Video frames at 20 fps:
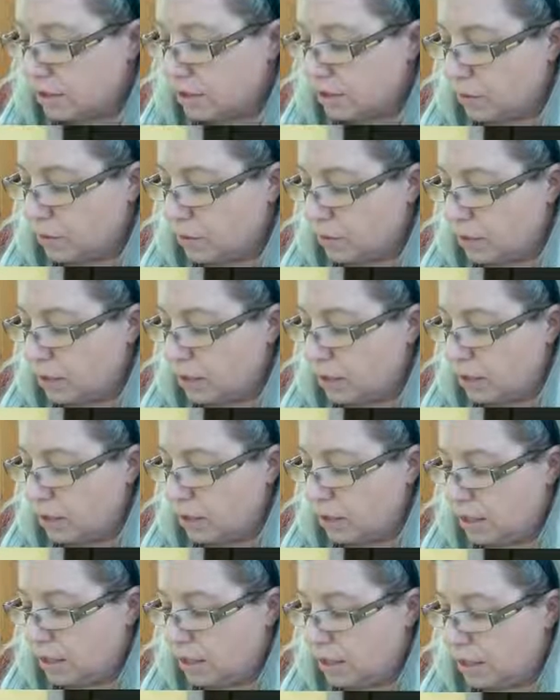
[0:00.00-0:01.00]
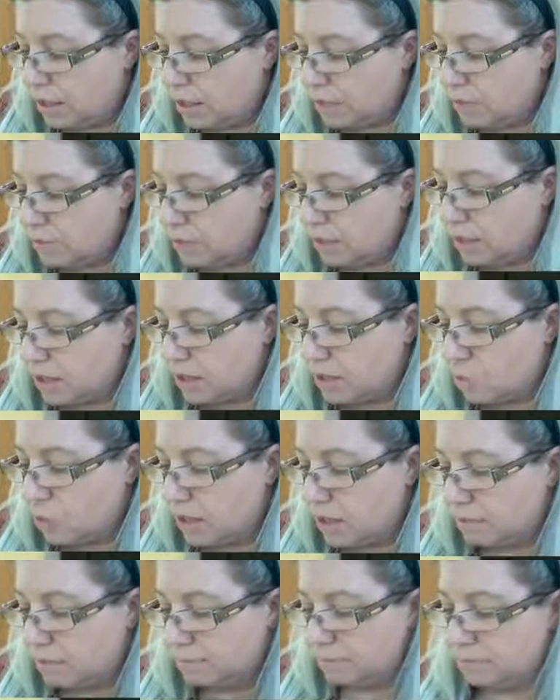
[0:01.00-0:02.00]
3x minus
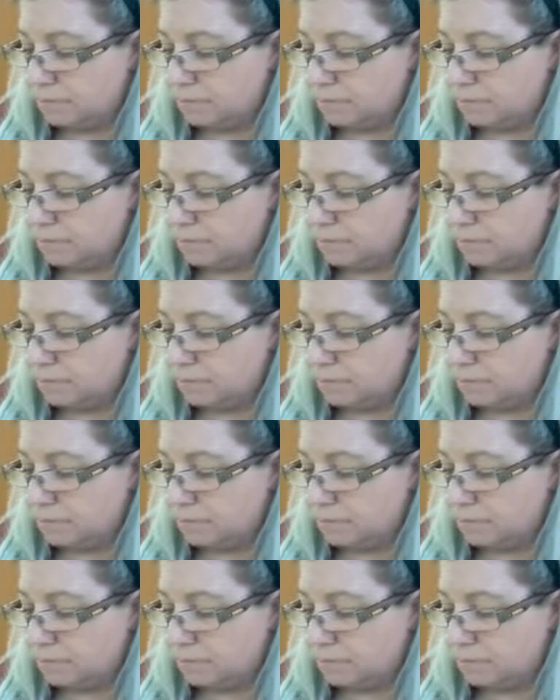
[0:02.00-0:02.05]
1.